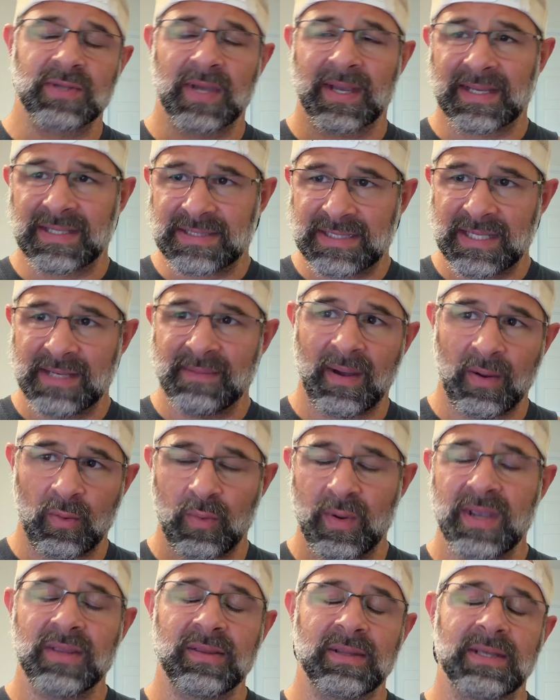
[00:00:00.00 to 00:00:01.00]
So I can see my
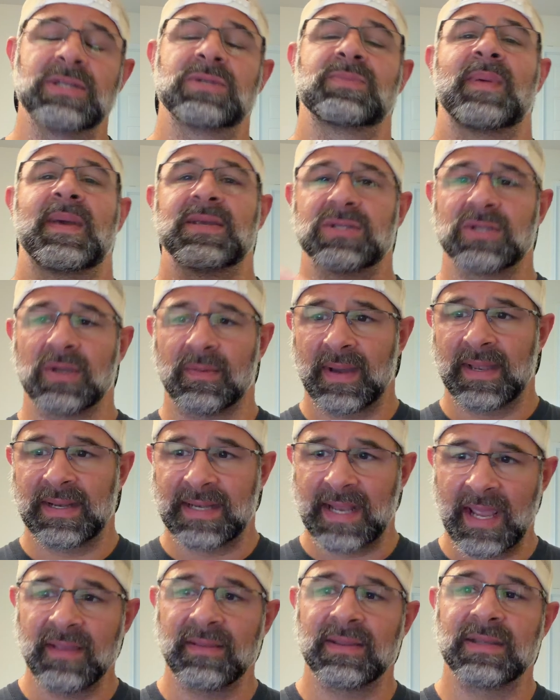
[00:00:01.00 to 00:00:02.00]
weeklies based on my
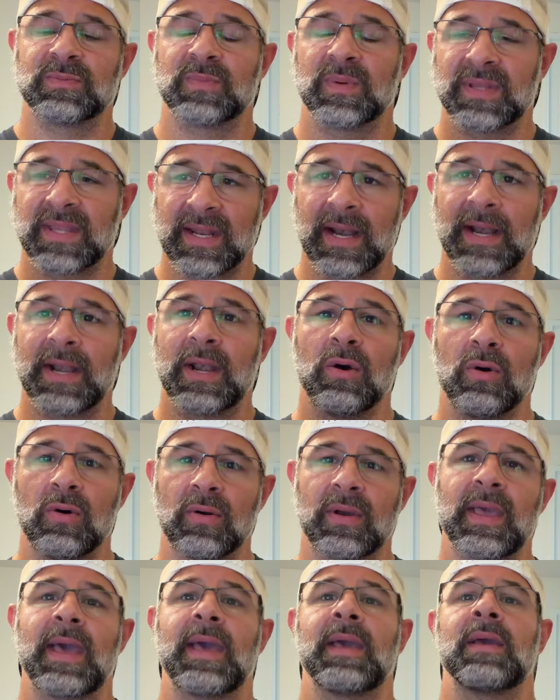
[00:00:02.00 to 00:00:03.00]
dailies, but then I know,
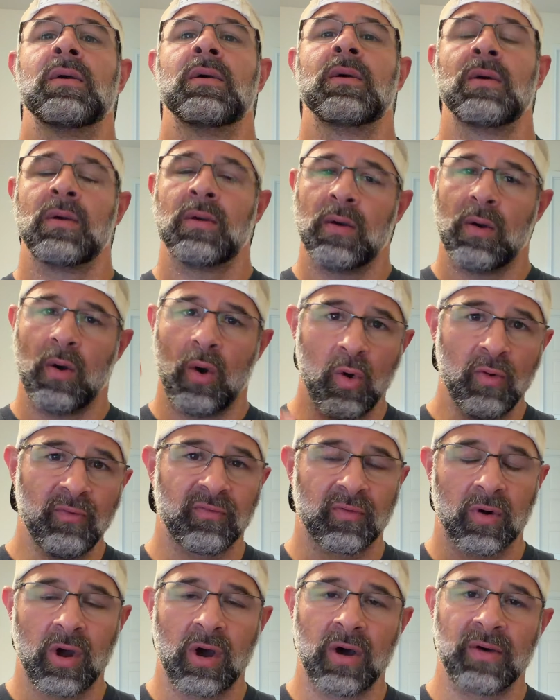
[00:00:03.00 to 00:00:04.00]
okay,
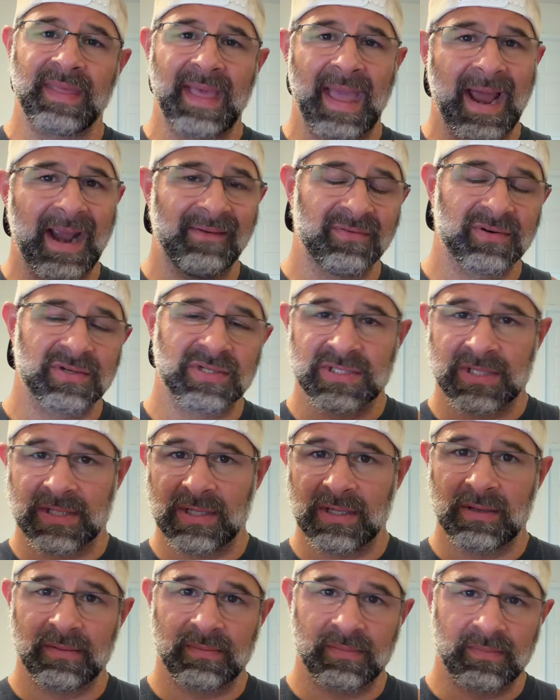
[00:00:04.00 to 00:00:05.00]
overall, the average is
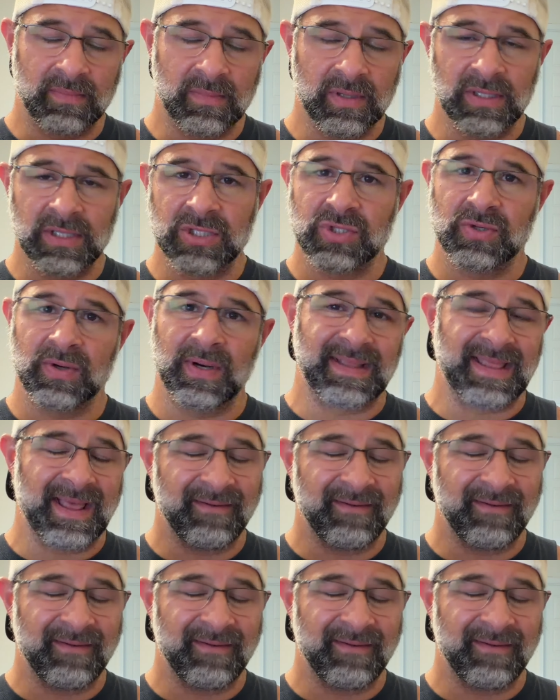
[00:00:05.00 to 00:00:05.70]
gonna shrink.